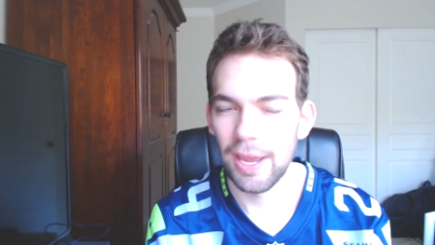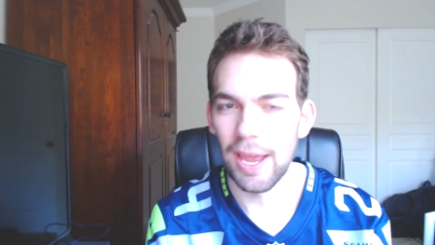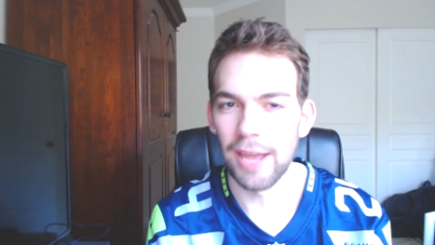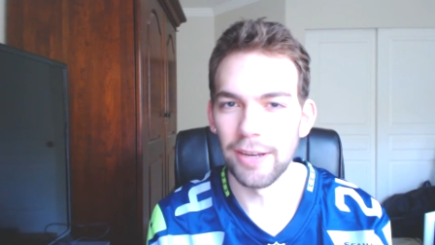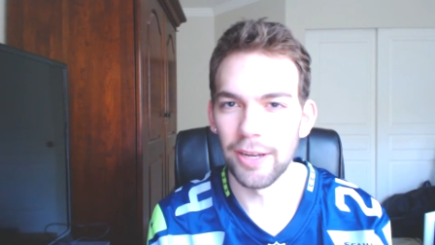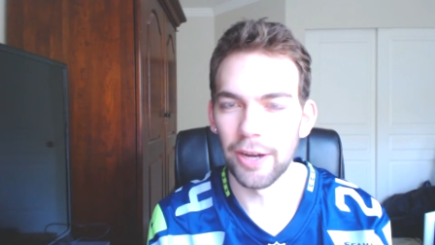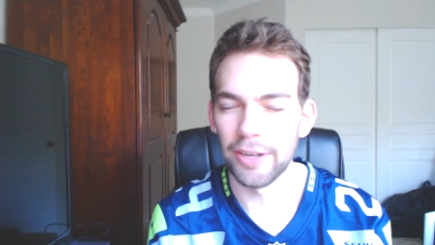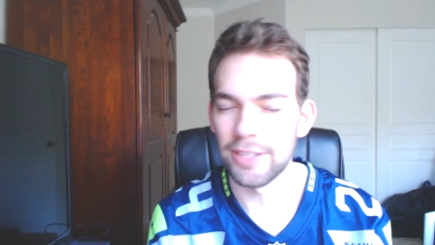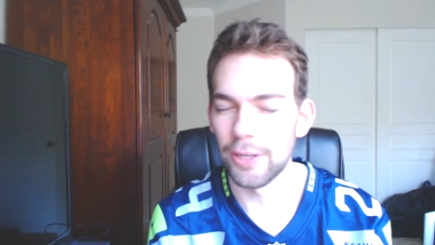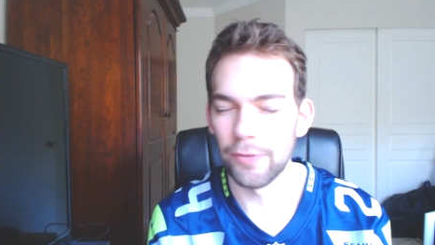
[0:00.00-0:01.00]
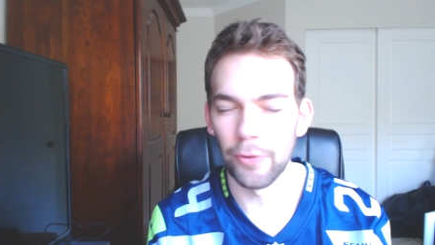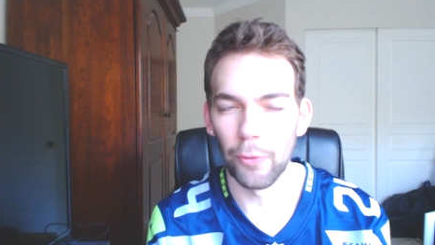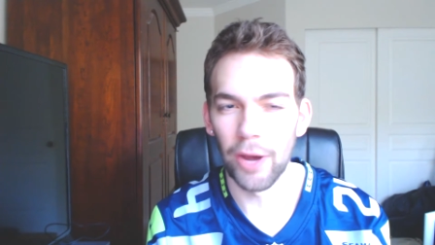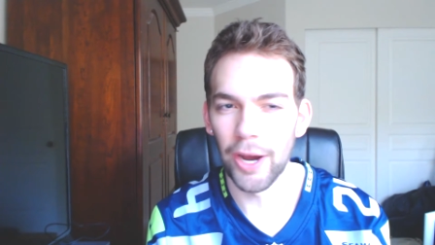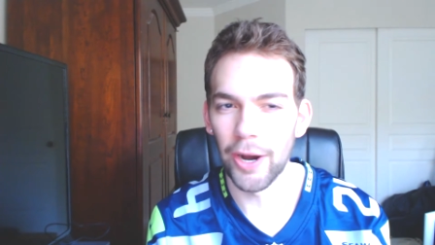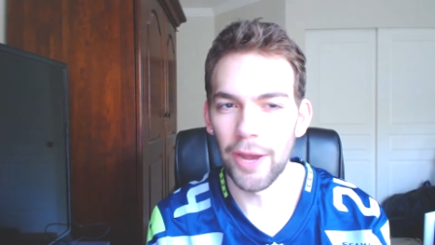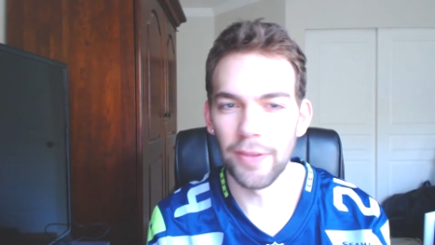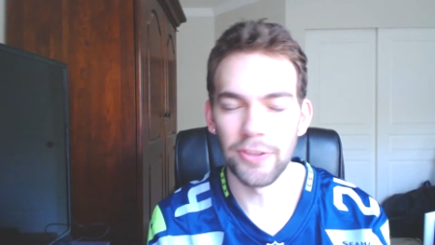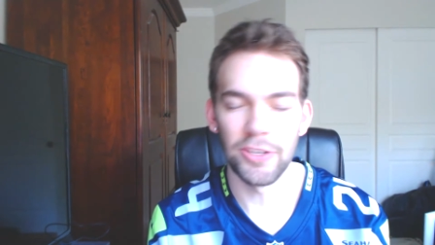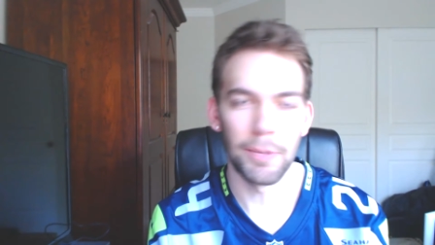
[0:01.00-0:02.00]
and on a telephone wire, and
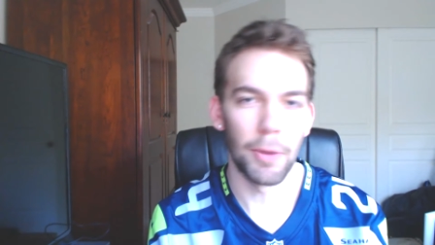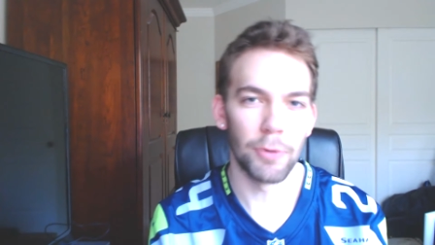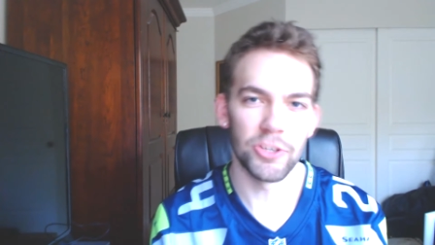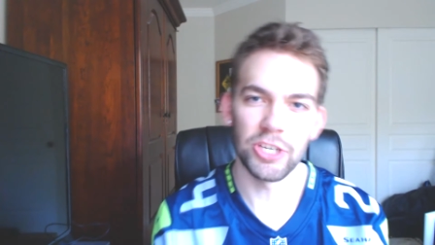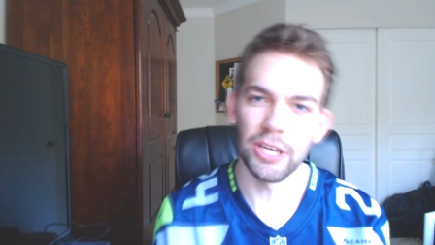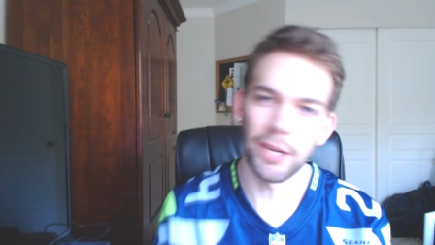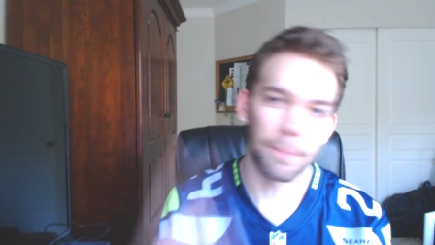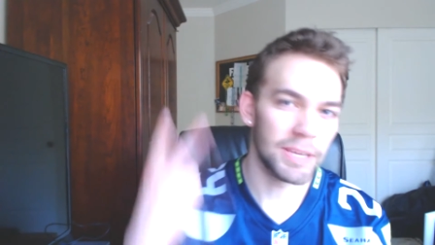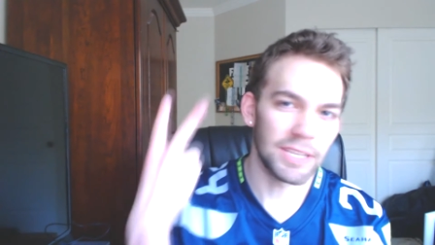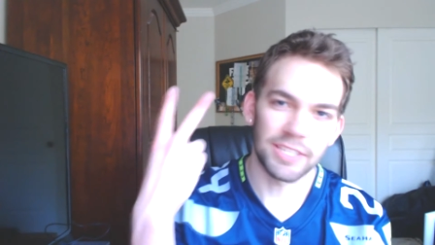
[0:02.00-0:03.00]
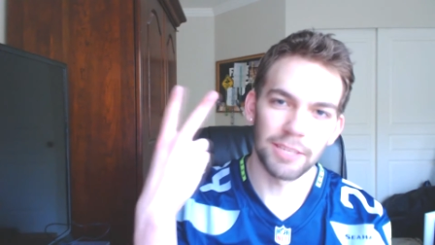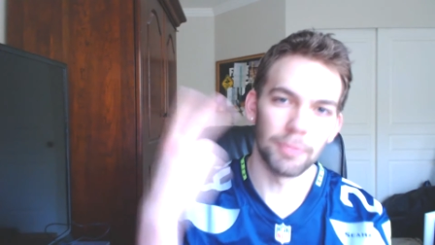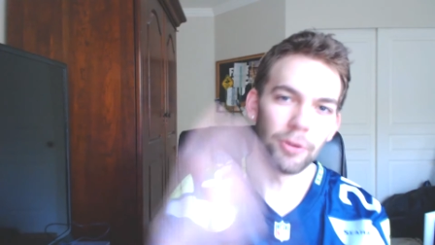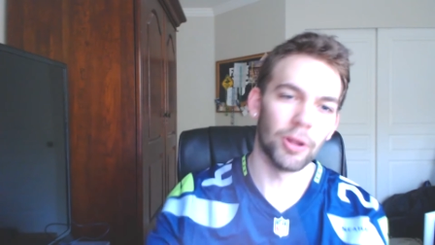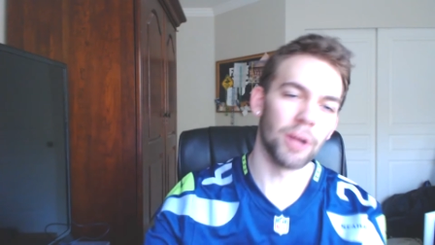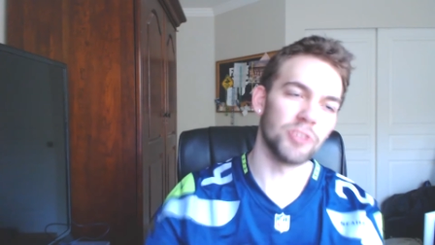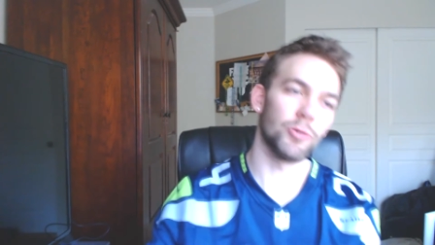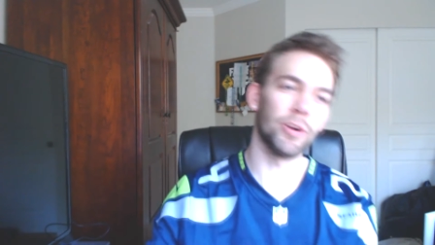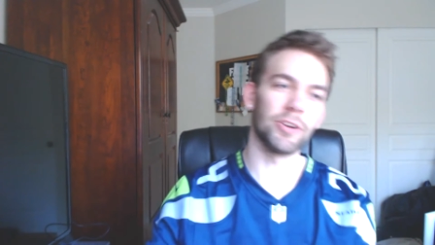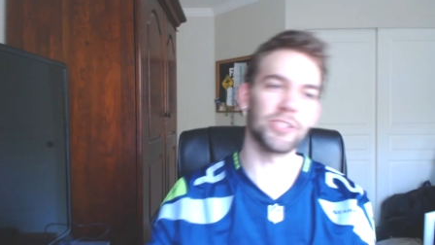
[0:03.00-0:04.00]
then the emoji peace symbol on
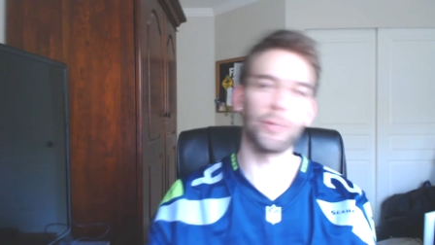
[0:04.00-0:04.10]
Twitter.